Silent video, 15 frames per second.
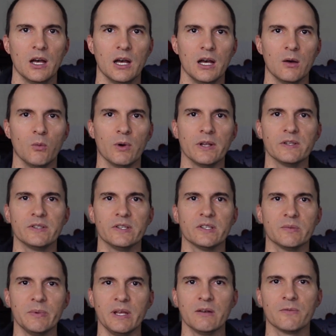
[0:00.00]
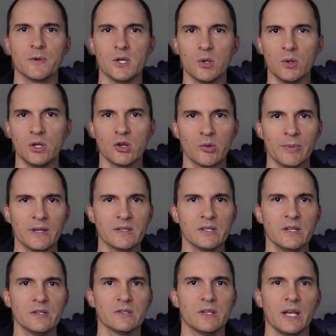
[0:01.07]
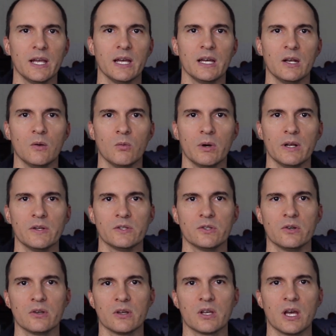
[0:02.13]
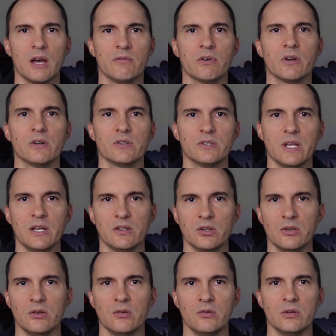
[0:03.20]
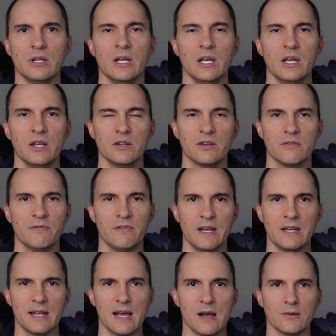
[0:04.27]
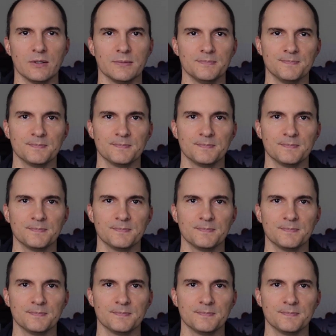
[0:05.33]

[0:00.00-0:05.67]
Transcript: Uh, what does this mean for you and your business? And what does Circa cover? Stay tuned to find out.